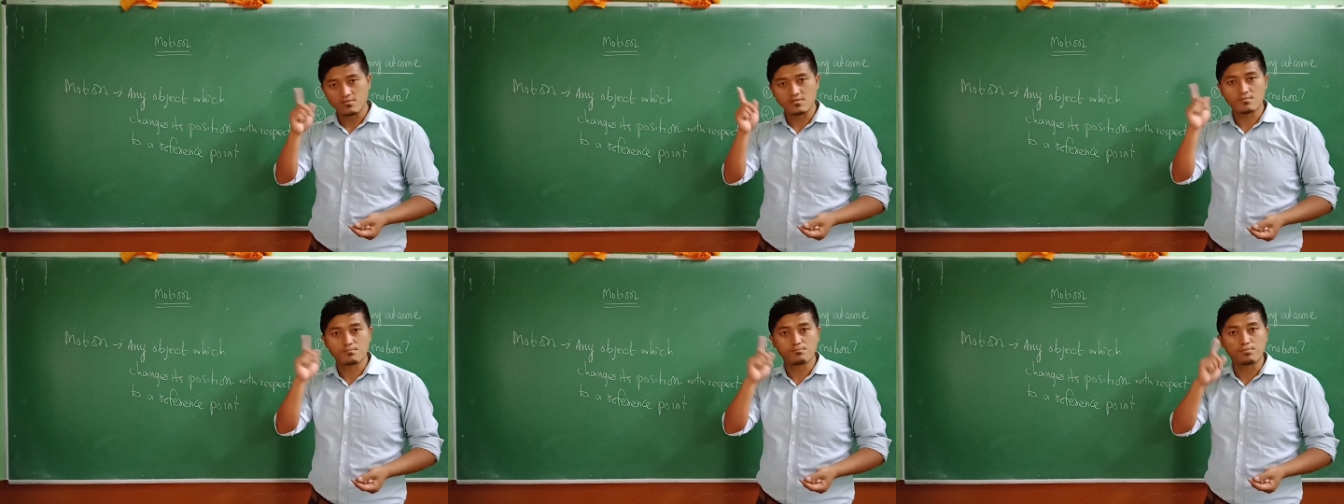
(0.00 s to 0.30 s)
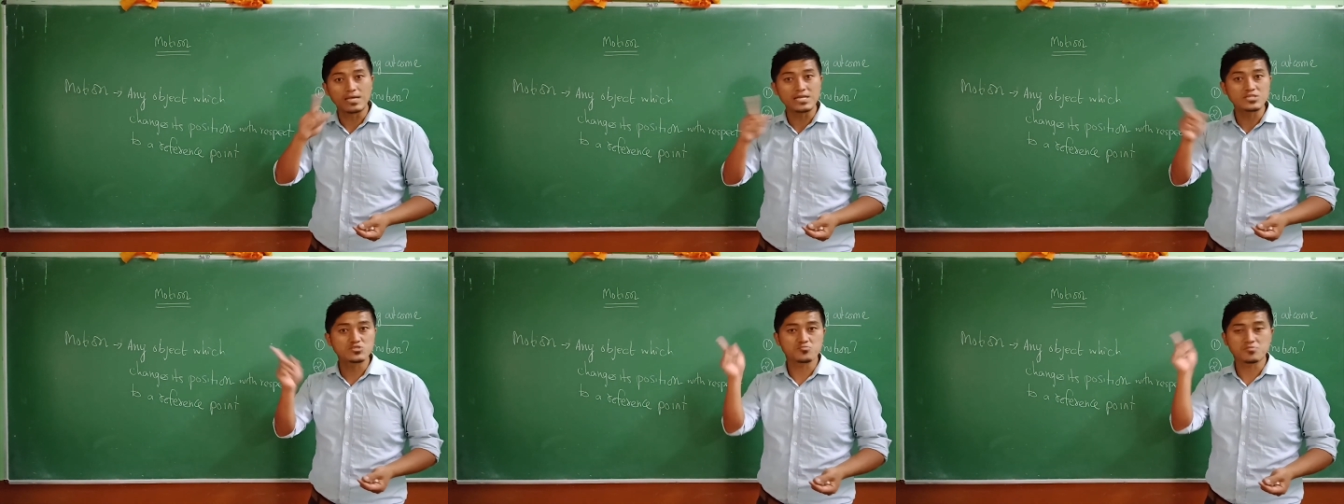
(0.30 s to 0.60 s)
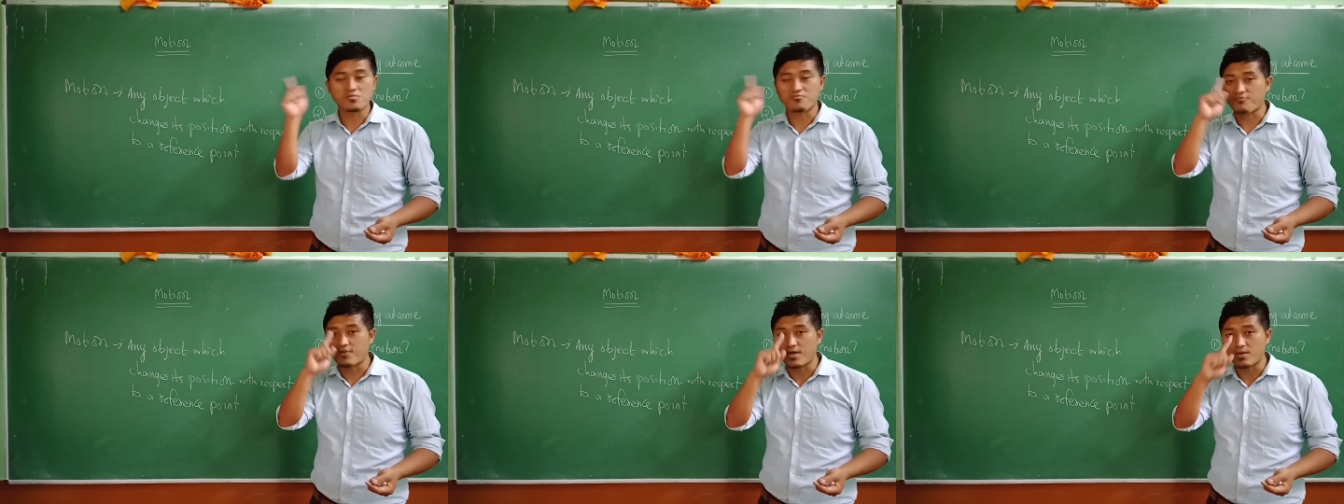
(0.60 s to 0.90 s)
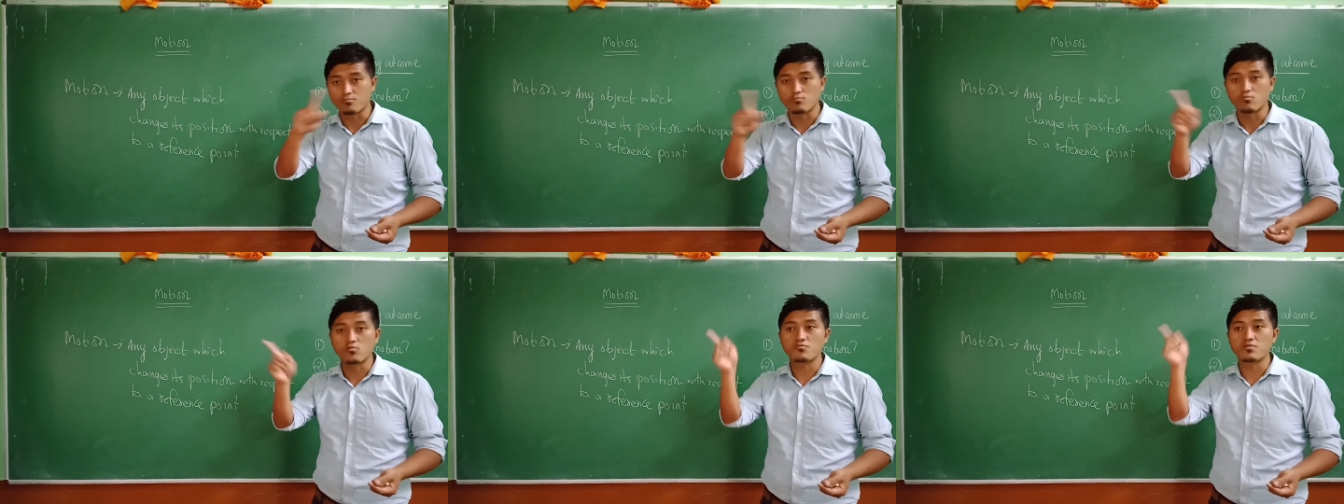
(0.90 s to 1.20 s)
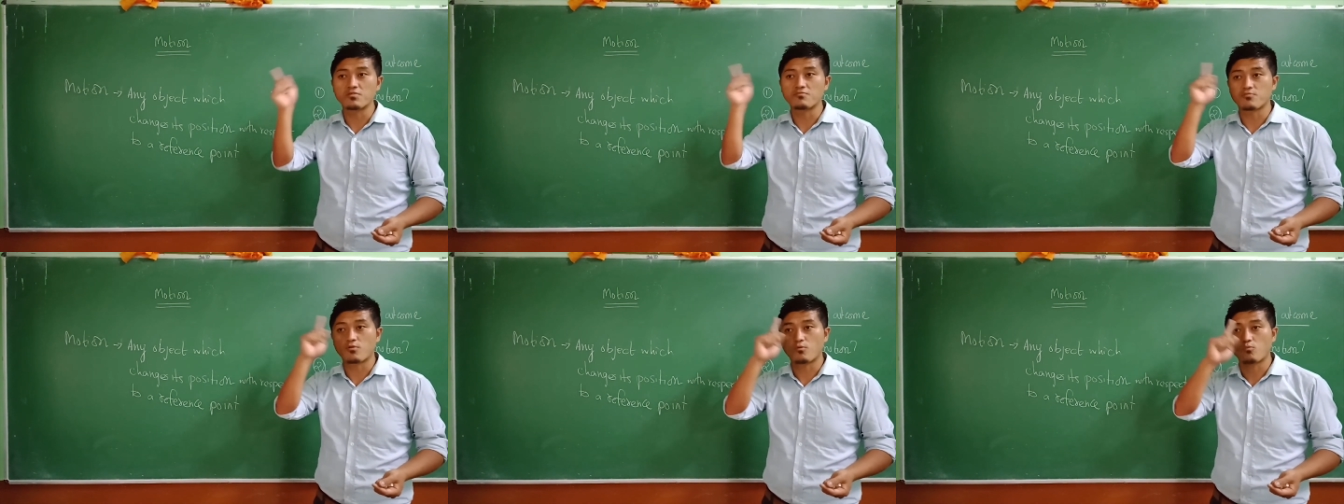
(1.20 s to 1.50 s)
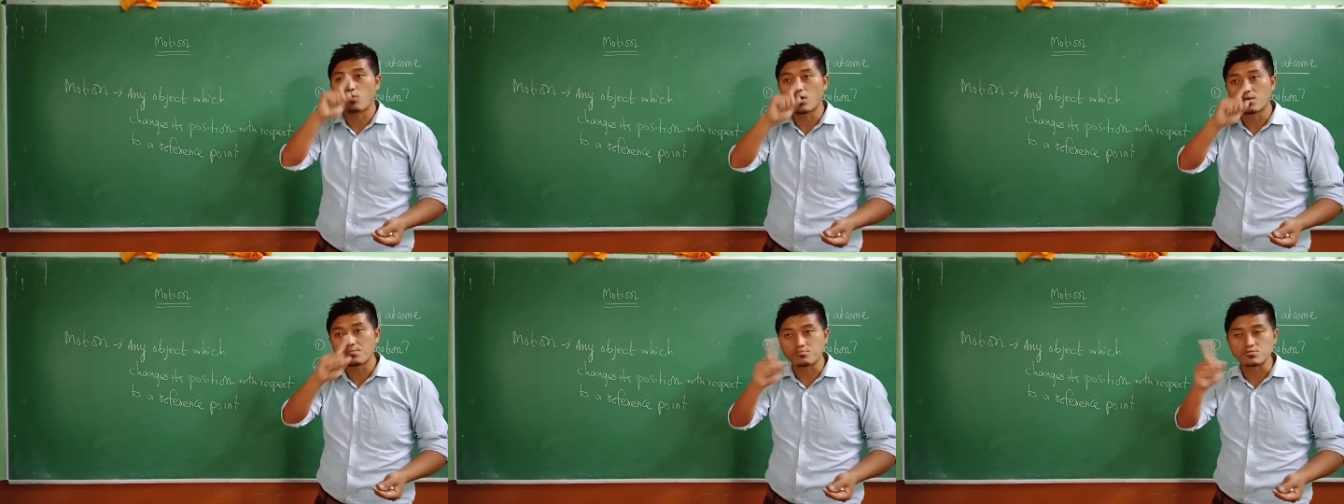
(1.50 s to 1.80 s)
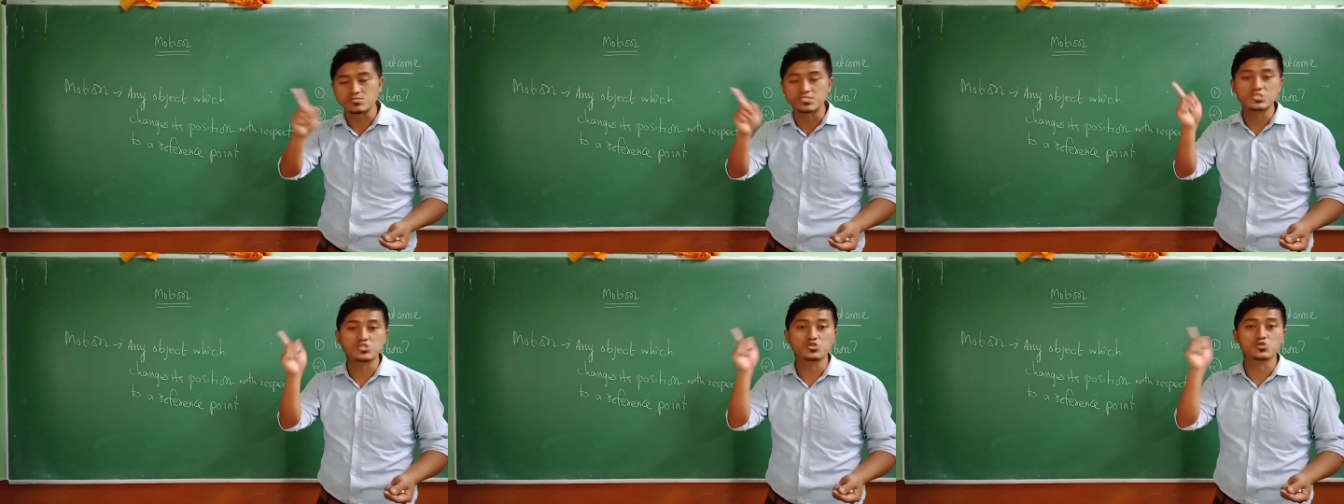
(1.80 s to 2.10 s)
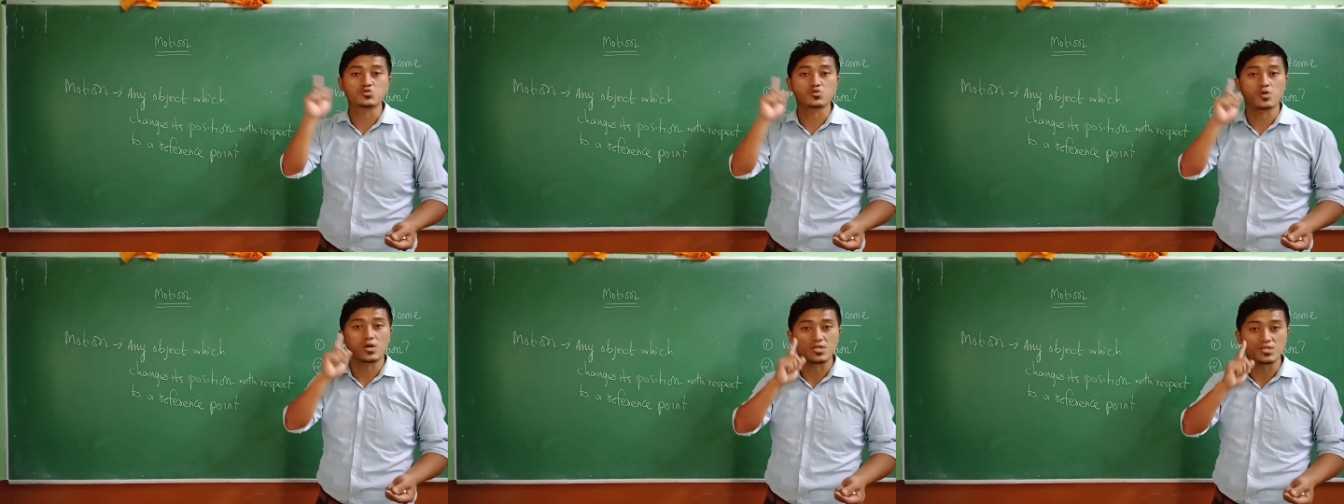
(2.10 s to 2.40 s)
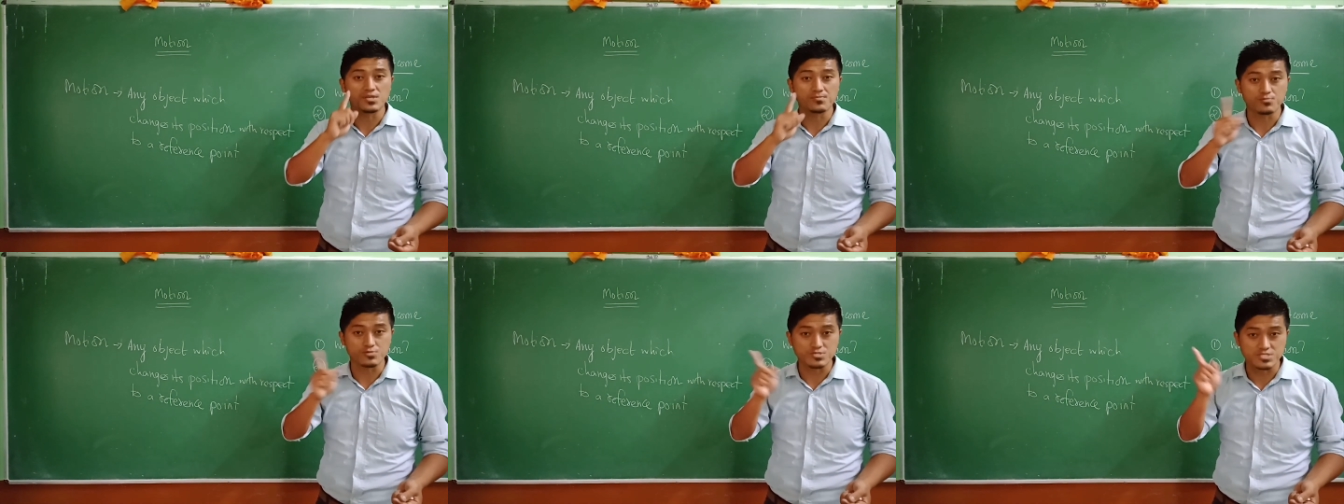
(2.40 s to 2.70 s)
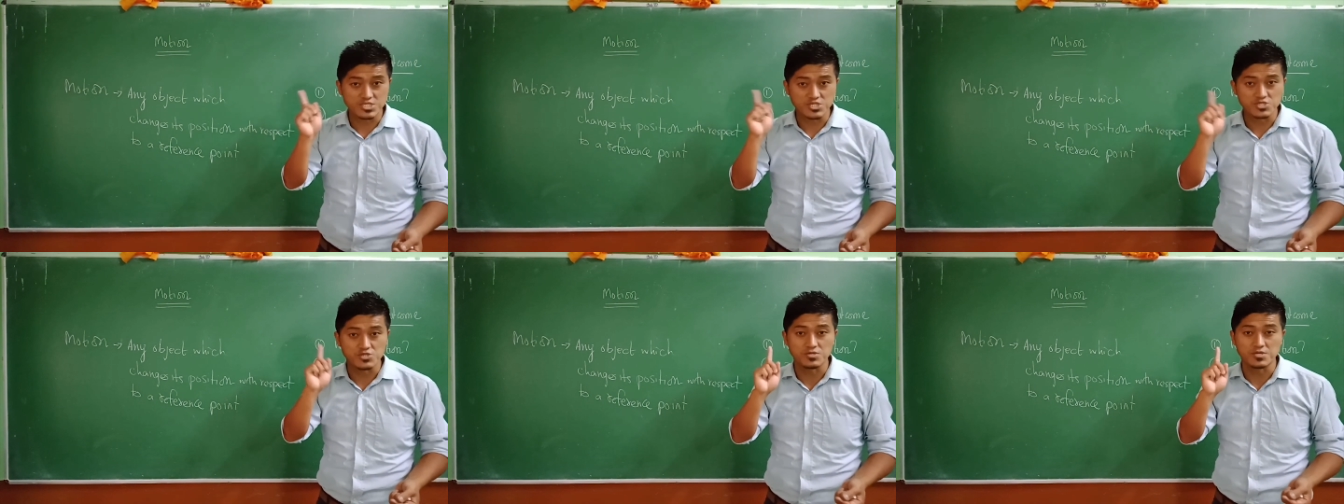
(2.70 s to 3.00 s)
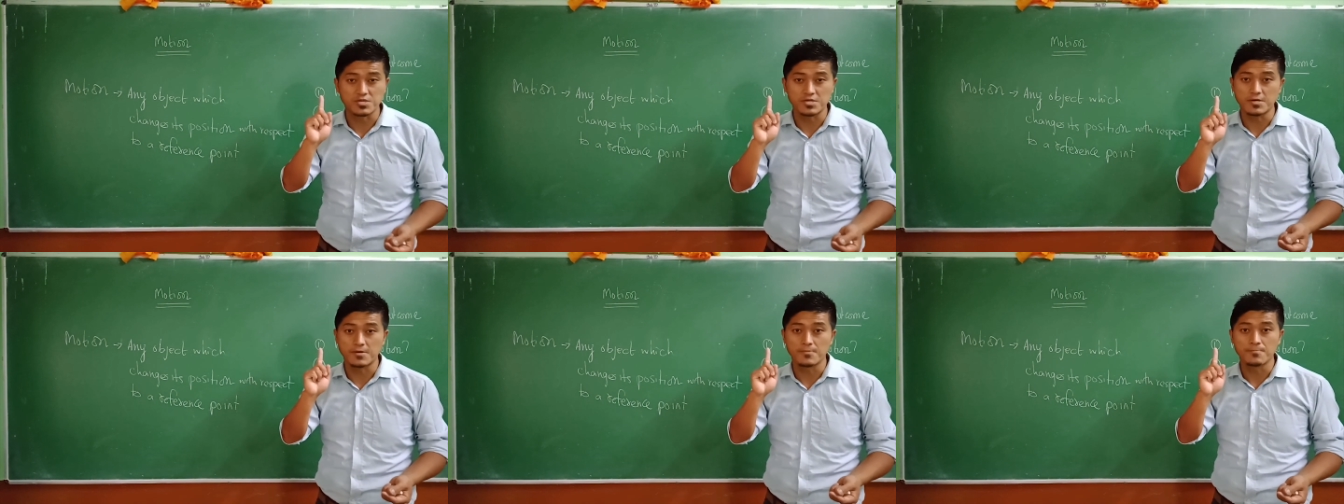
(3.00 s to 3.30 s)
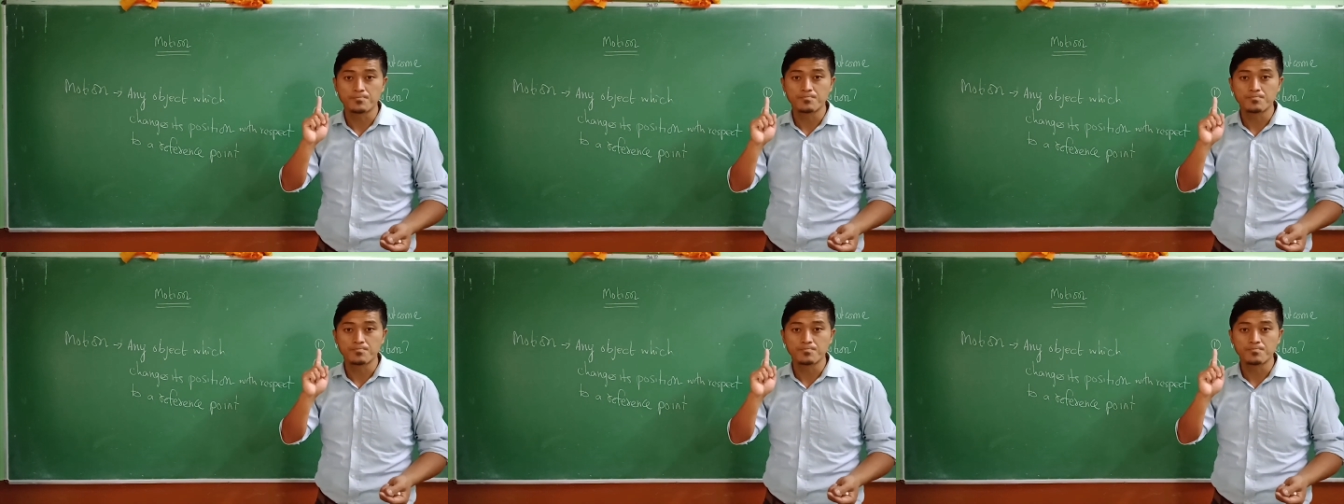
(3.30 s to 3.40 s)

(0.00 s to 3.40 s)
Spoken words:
the blades of the fan moving from one position to another position here.